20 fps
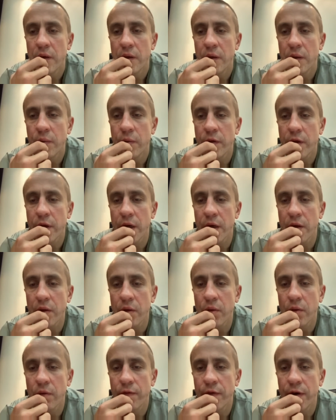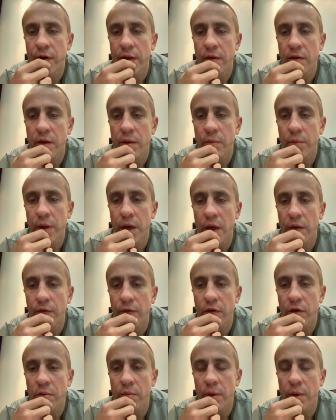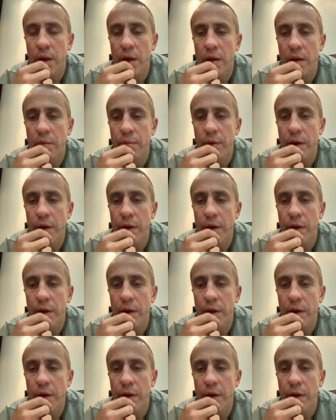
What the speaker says: It was us who funded the platform